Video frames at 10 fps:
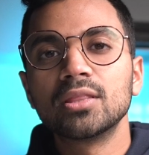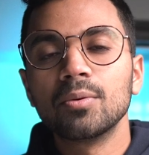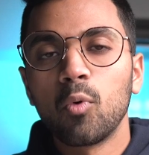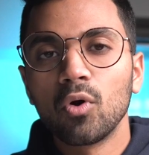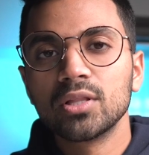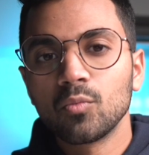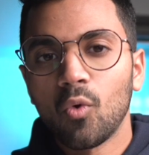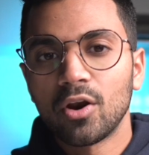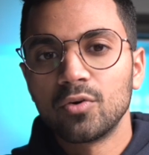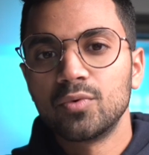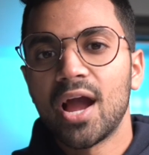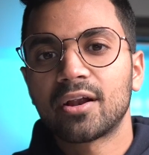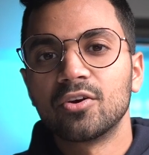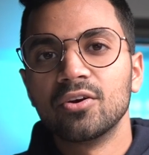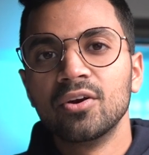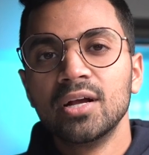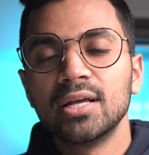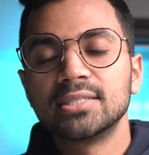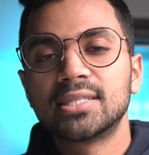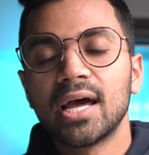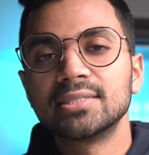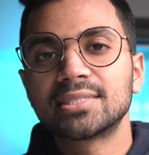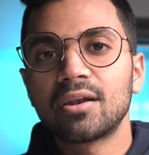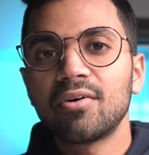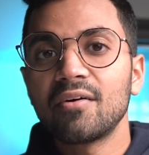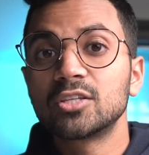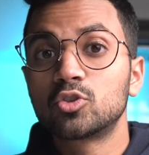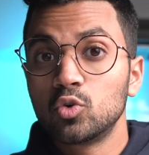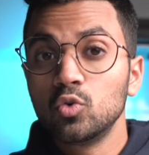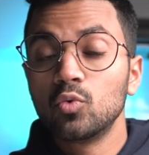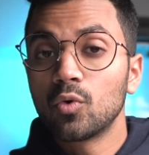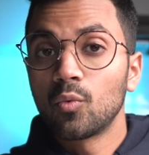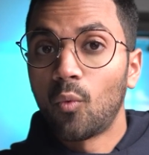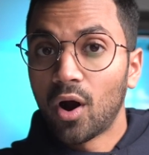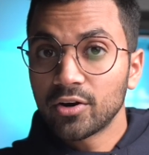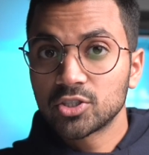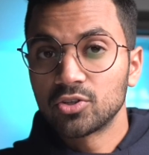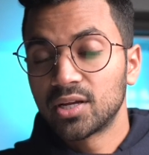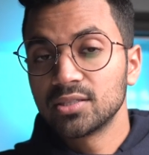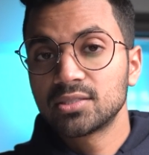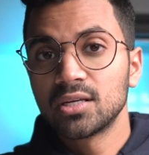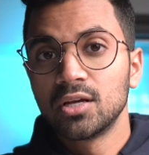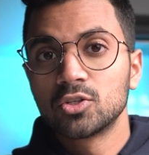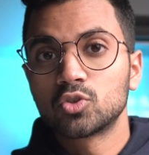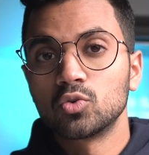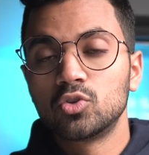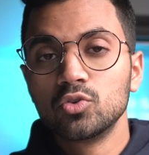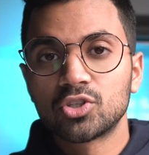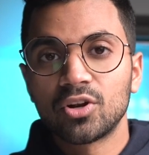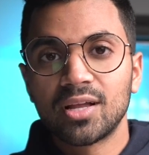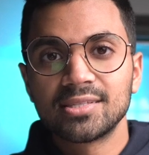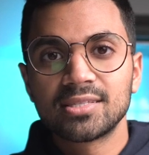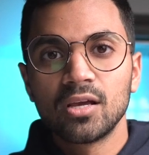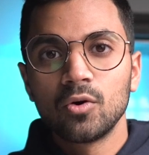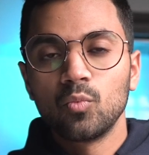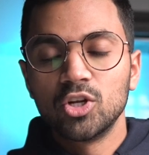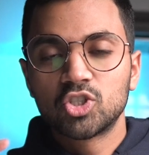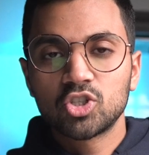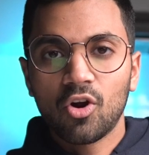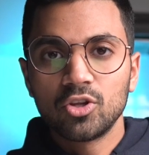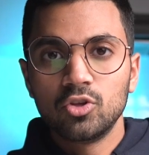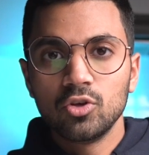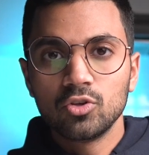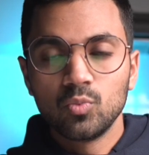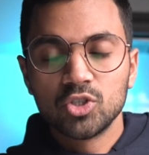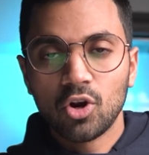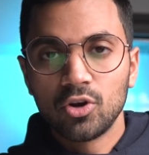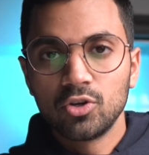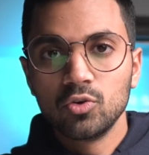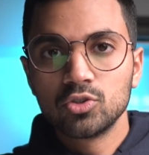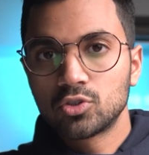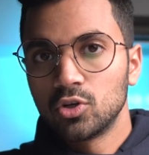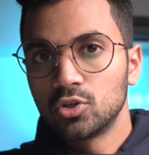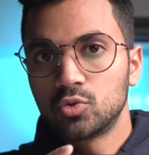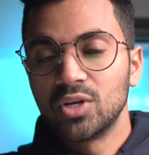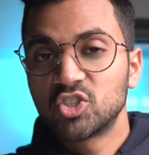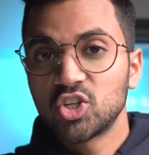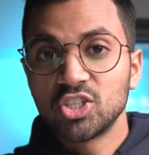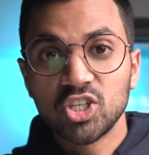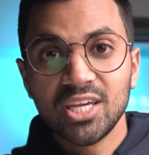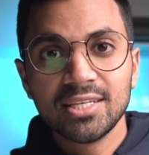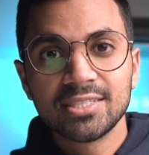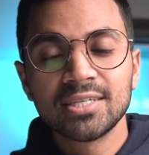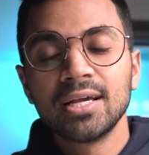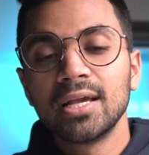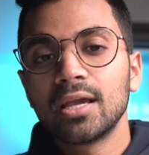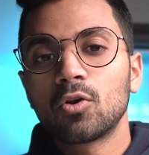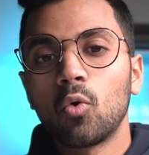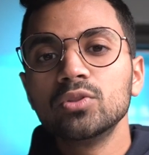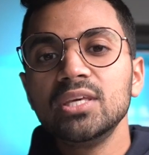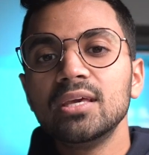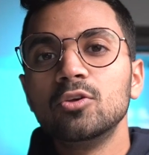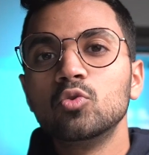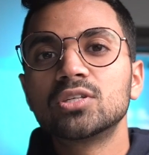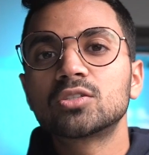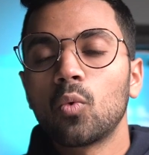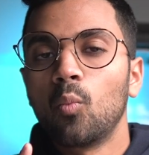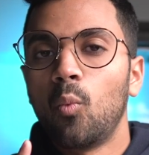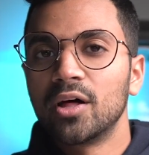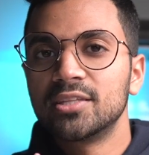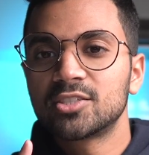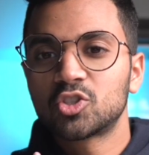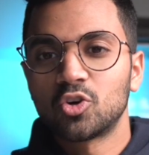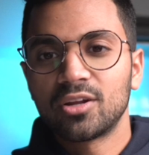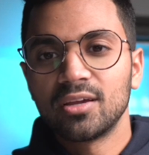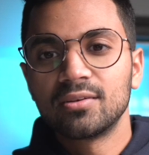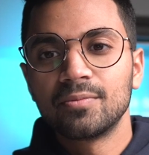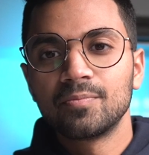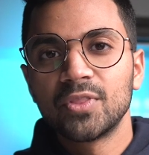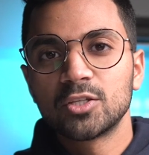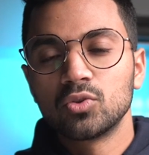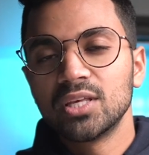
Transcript: in the boiling water reactor is that instead of having two water circuits, so two circuits which, which are used to exchange heat, it only uses one circuit. So